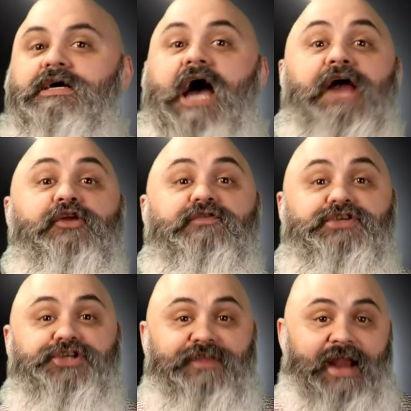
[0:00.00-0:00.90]
i know for
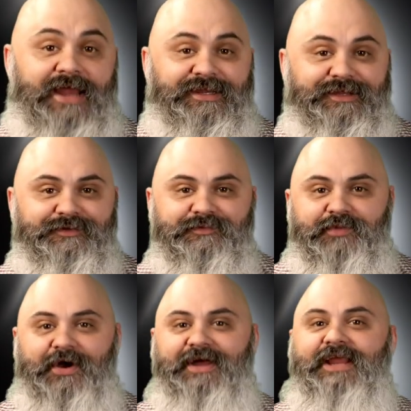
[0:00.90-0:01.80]
sure that i didn't
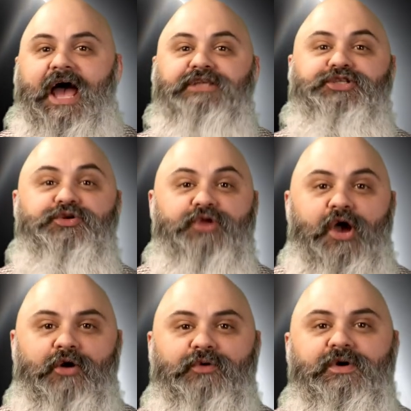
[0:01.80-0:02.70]
but i do
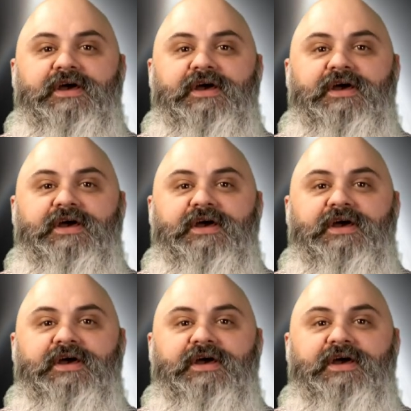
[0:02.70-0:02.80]
know